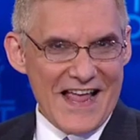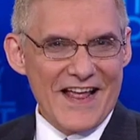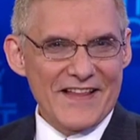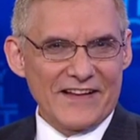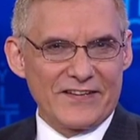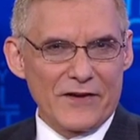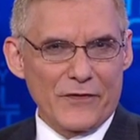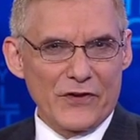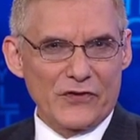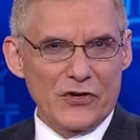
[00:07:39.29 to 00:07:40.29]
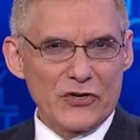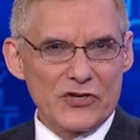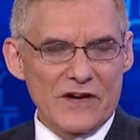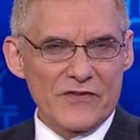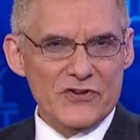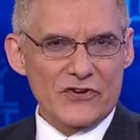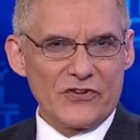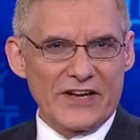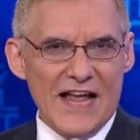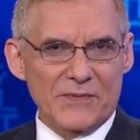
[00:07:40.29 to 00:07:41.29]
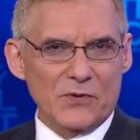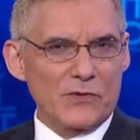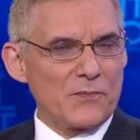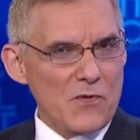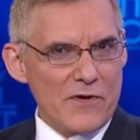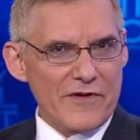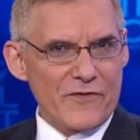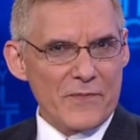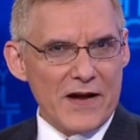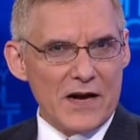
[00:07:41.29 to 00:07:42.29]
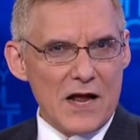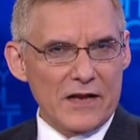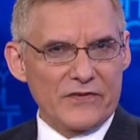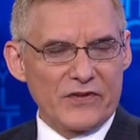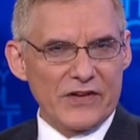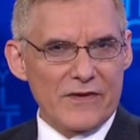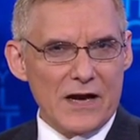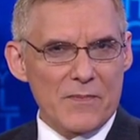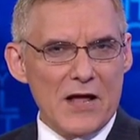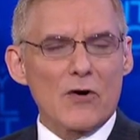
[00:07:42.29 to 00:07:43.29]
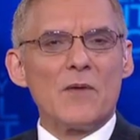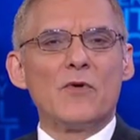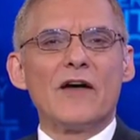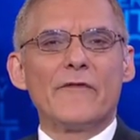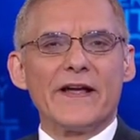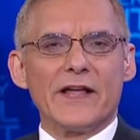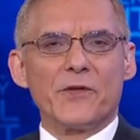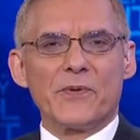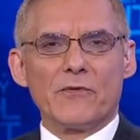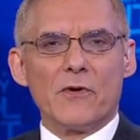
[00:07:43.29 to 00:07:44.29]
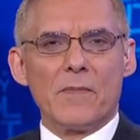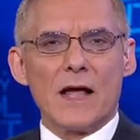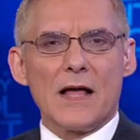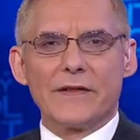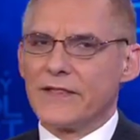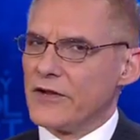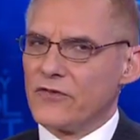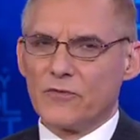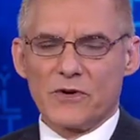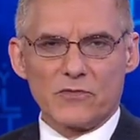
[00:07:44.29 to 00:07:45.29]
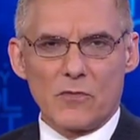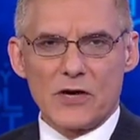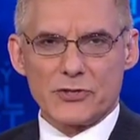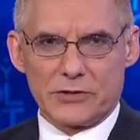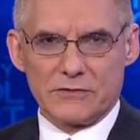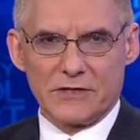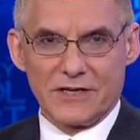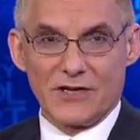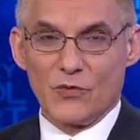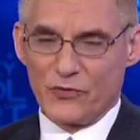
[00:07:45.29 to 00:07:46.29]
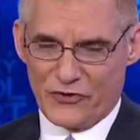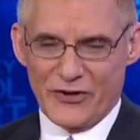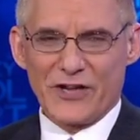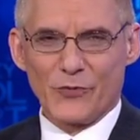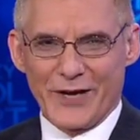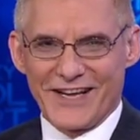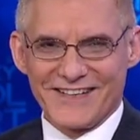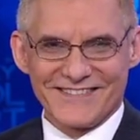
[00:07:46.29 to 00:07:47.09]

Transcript: And that's it for this edition of New Jersey Capital Report. For my colleague Steve Adubato, I'm Rafael P. Roman. Thank you so much for watching. We'll see you next week.